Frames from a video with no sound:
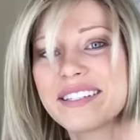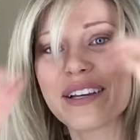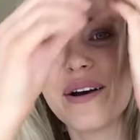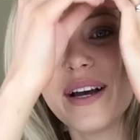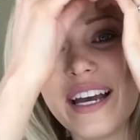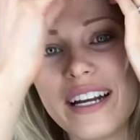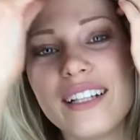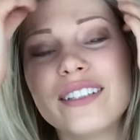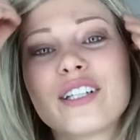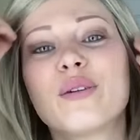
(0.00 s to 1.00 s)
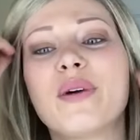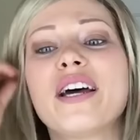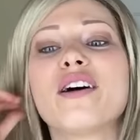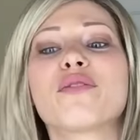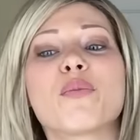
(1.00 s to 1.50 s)
Let's go in a little
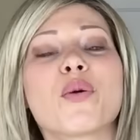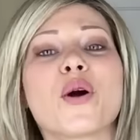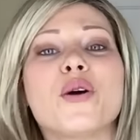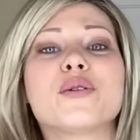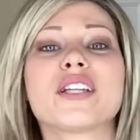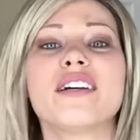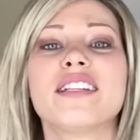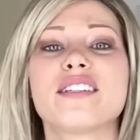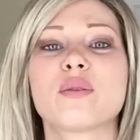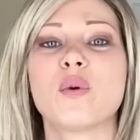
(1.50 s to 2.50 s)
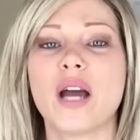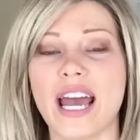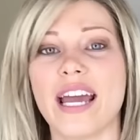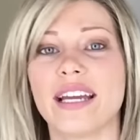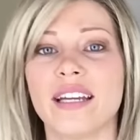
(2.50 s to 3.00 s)
bit of the pros on this
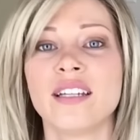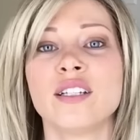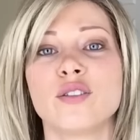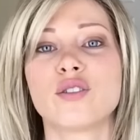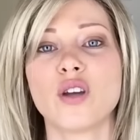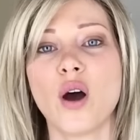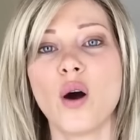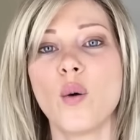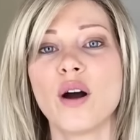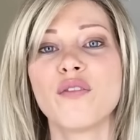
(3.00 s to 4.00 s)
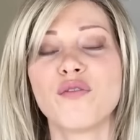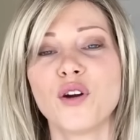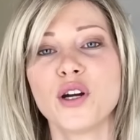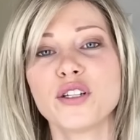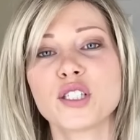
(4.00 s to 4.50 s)
wig. So
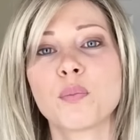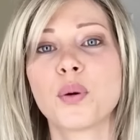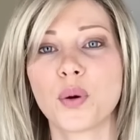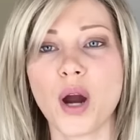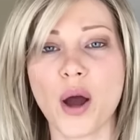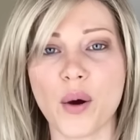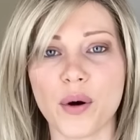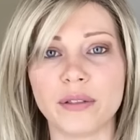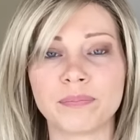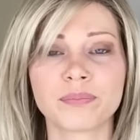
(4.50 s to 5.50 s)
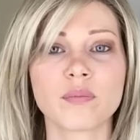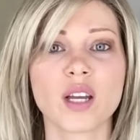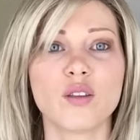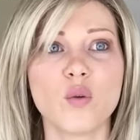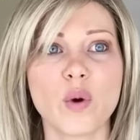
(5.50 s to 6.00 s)
first pro,
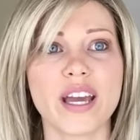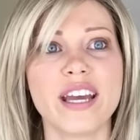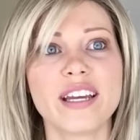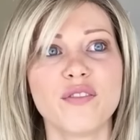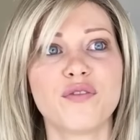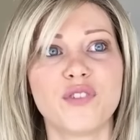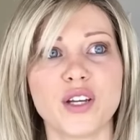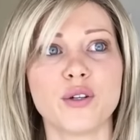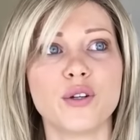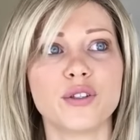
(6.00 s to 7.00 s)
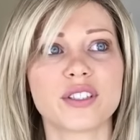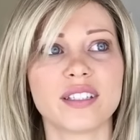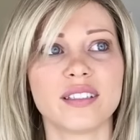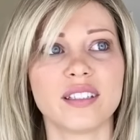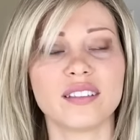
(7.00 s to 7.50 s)
the wig
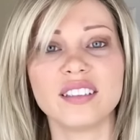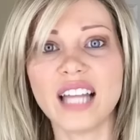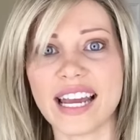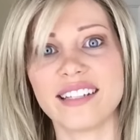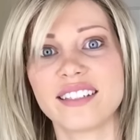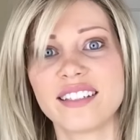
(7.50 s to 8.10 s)
feels light.